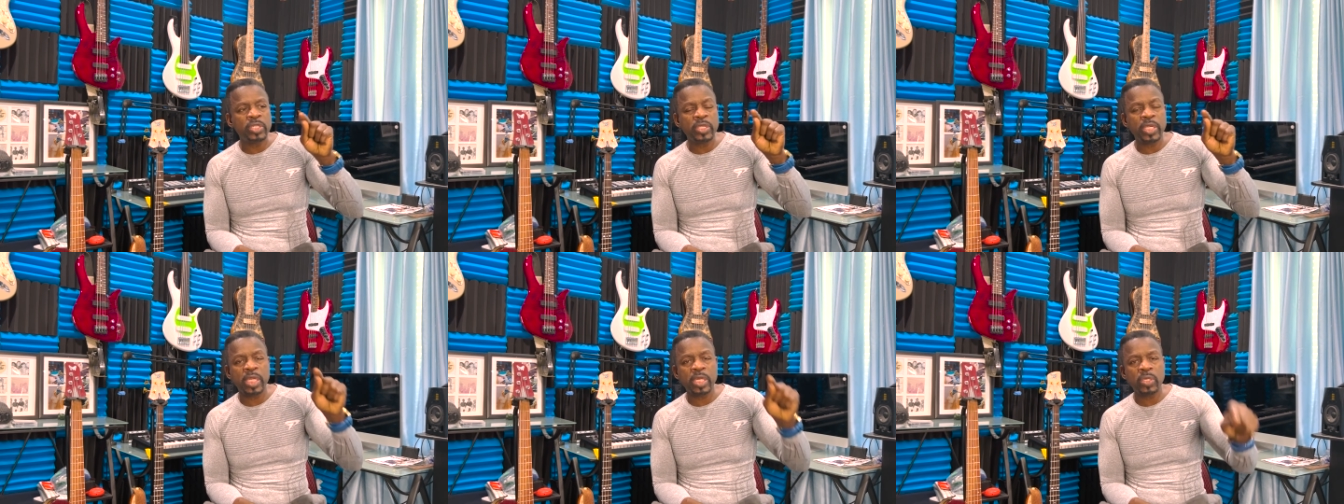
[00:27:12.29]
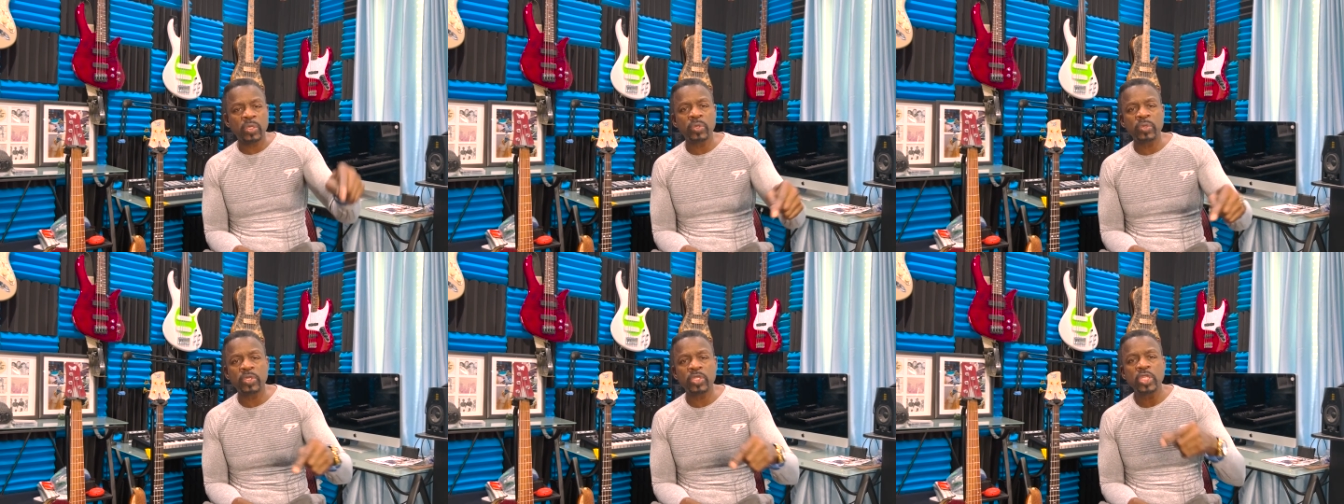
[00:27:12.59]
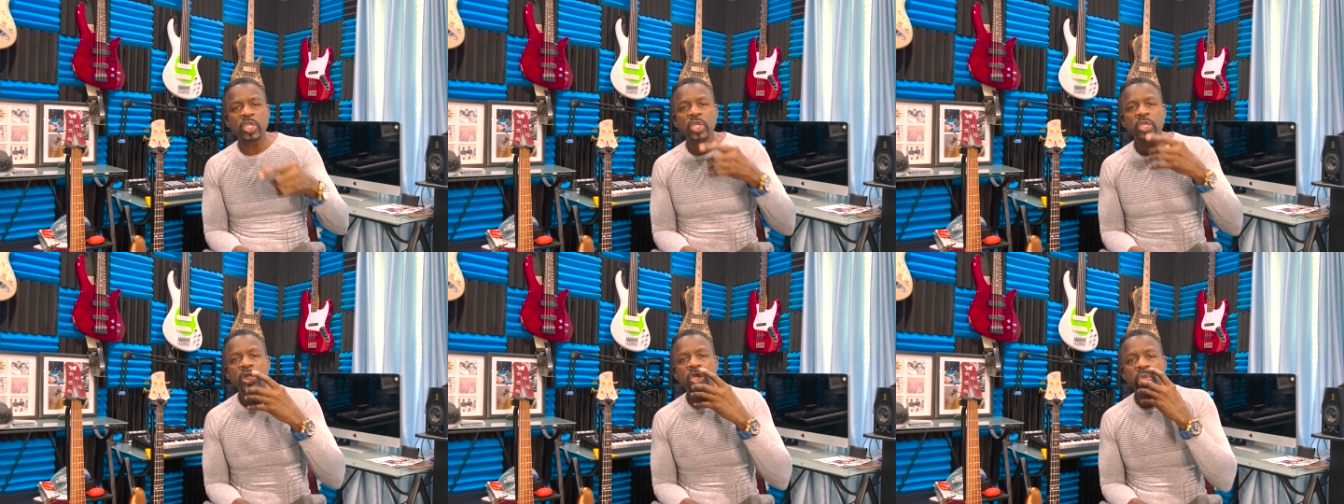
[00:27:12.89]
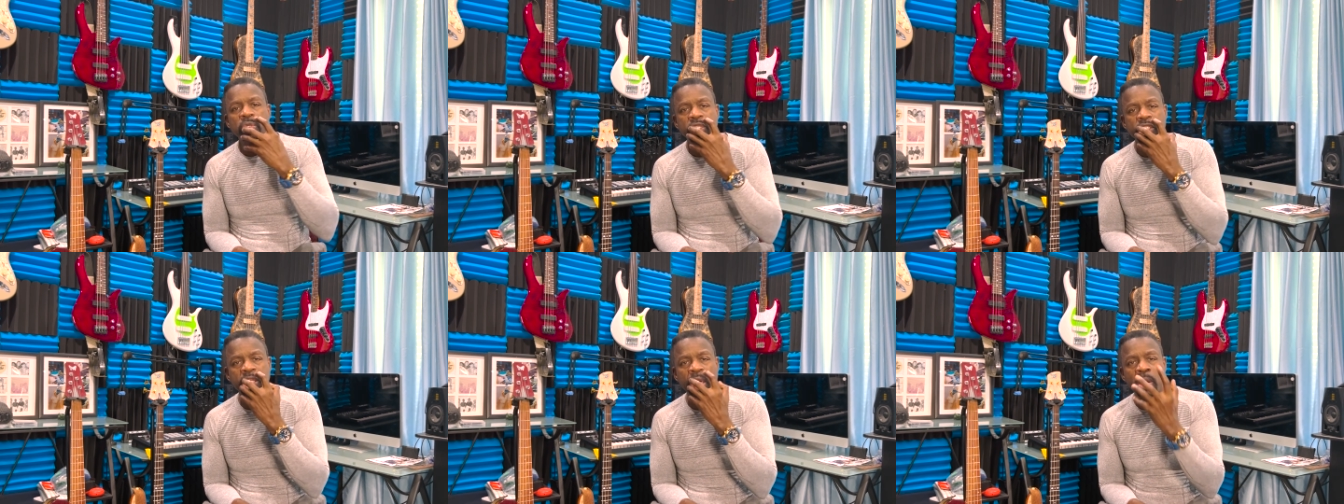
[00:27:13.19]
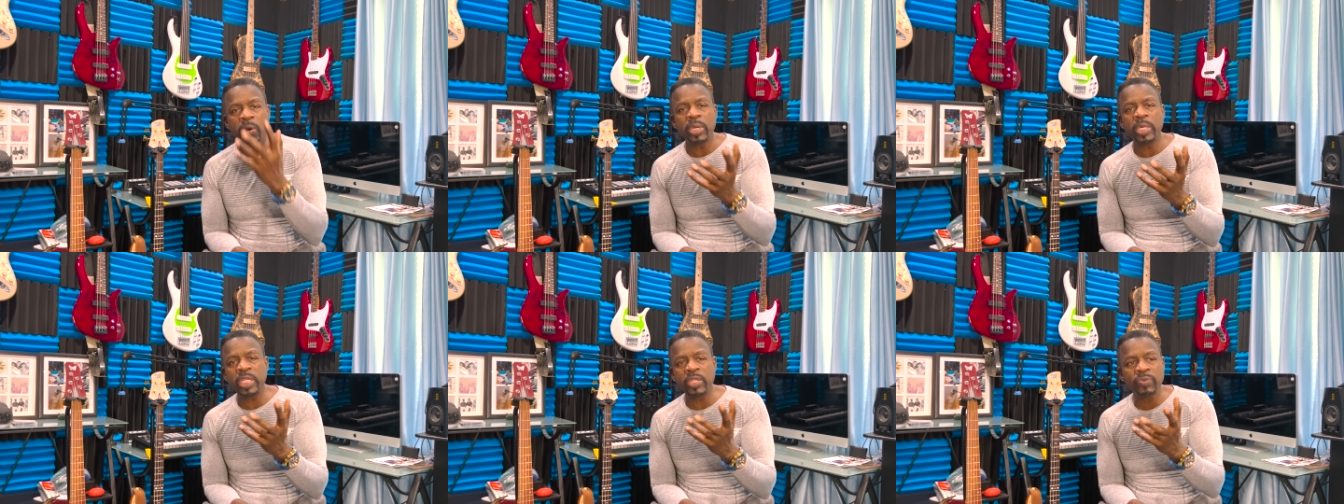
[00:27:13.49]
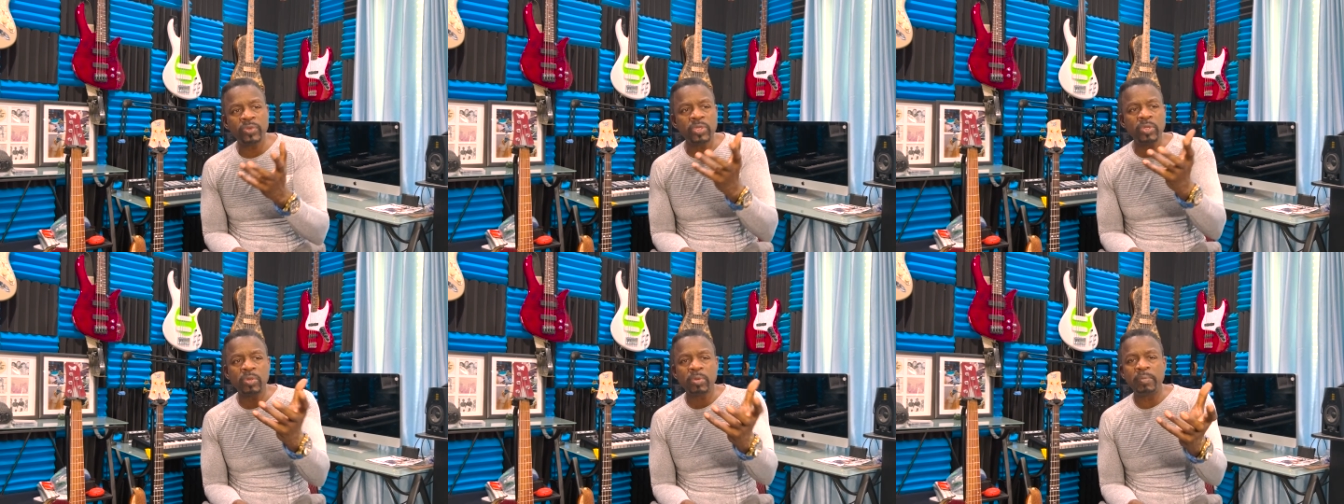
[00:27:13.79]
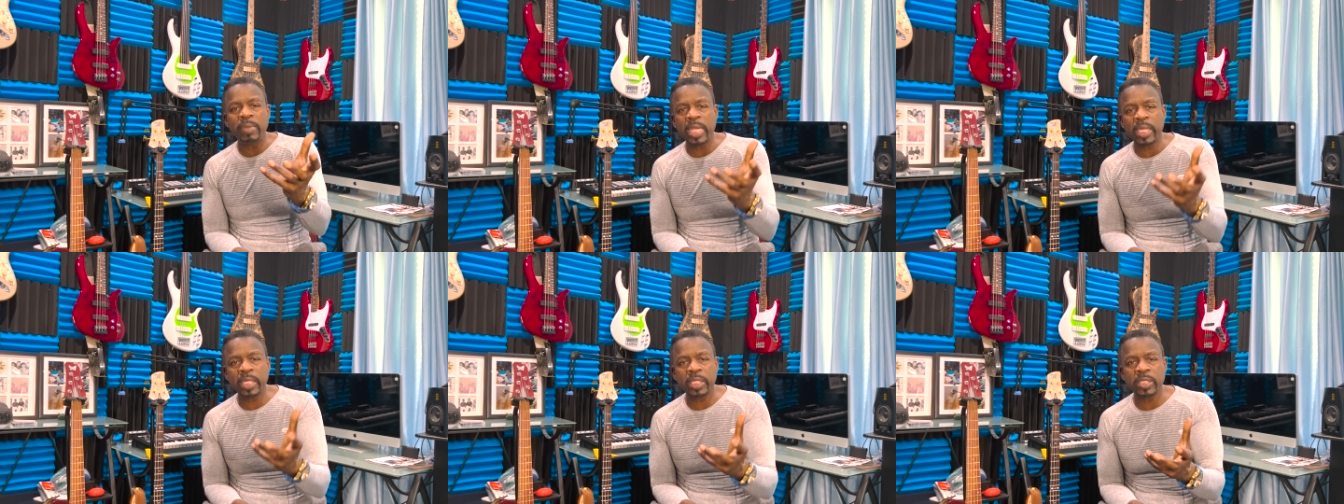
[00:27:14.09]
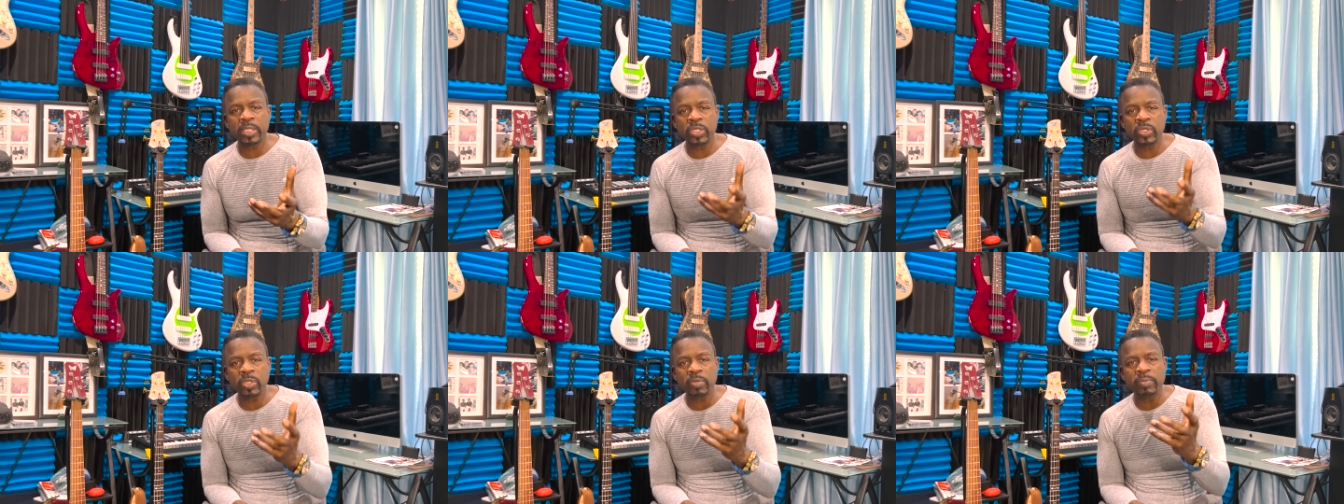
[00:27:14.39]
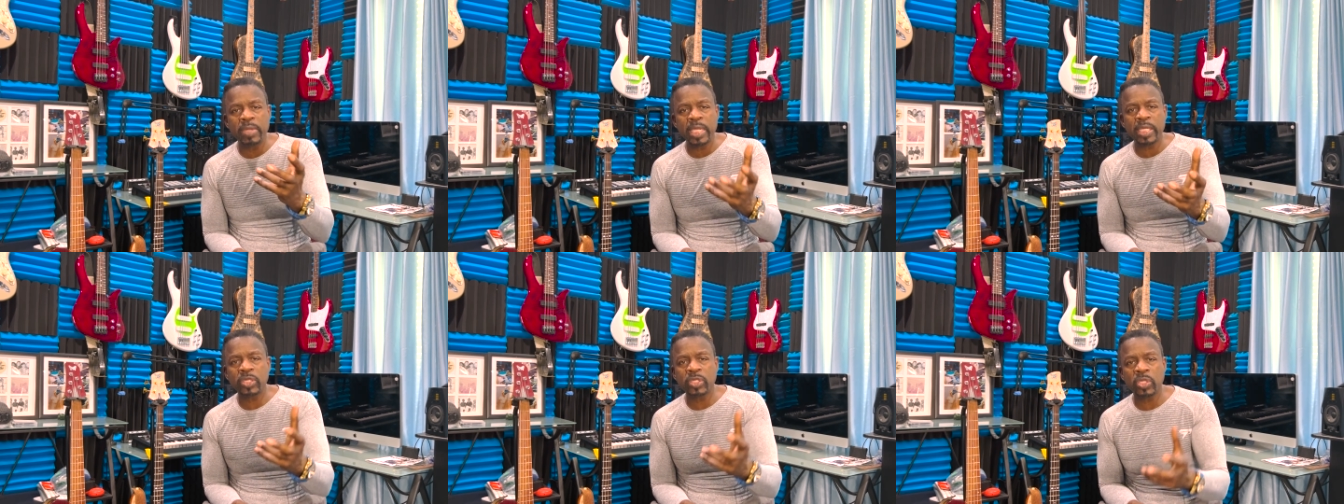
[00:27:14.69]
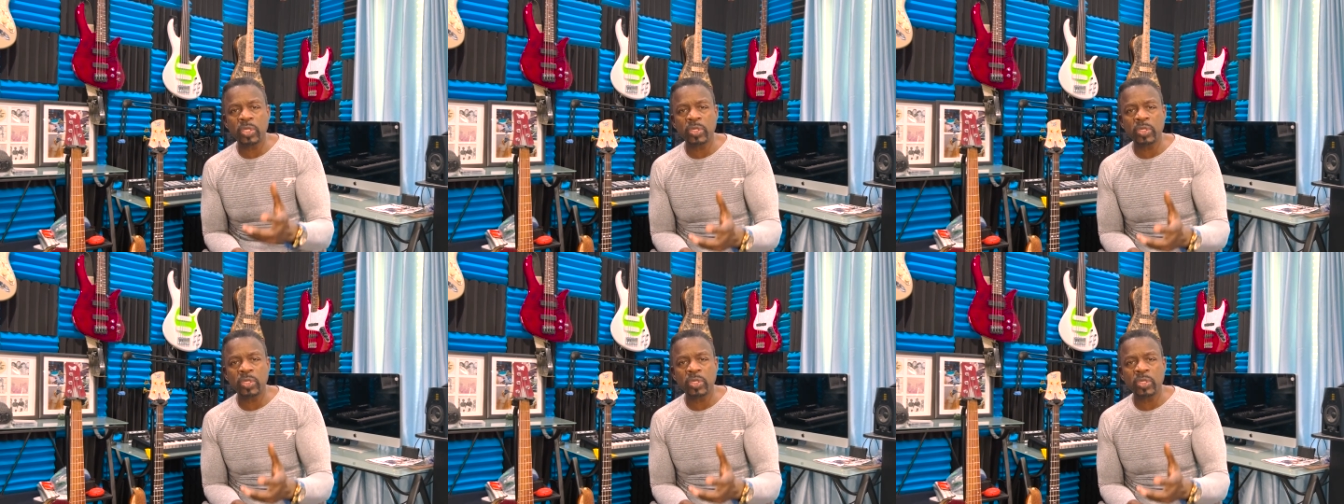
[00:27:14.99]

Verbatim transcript: You got to go to the no share it. You, you can make it. You can make it.